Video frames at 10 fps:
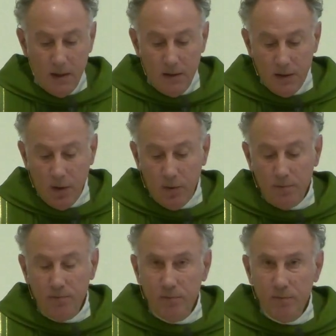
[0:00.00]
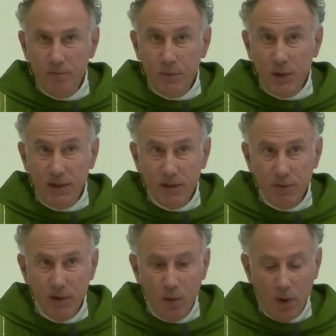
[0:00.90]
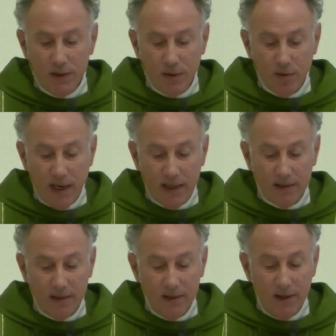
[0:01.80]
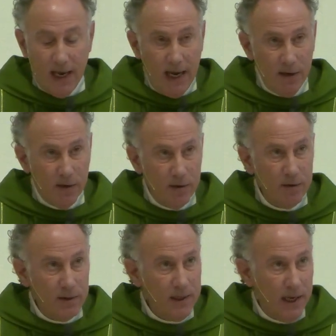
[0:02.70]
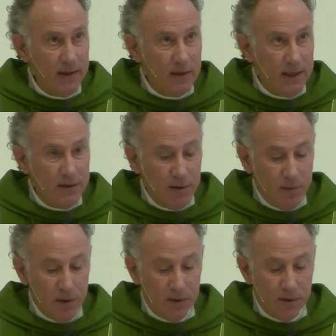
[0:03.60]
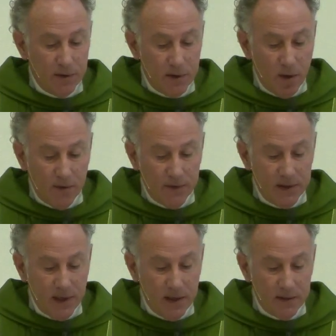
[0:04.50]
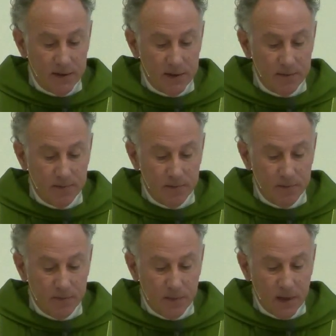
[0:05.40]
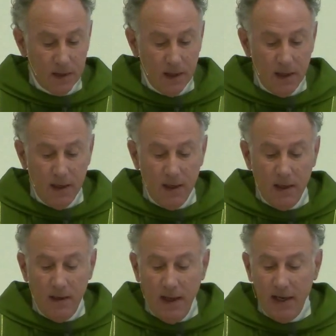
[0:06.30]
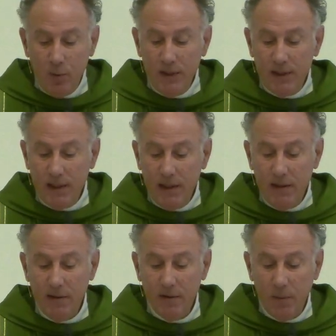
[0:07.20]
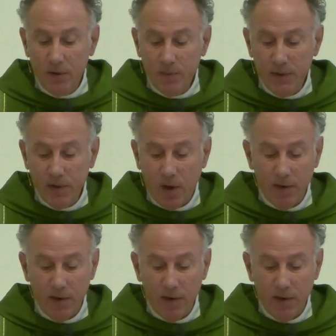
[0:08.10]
So Jesus really was correct. Anger can lead to murder, and often does. Then we see the most bizarre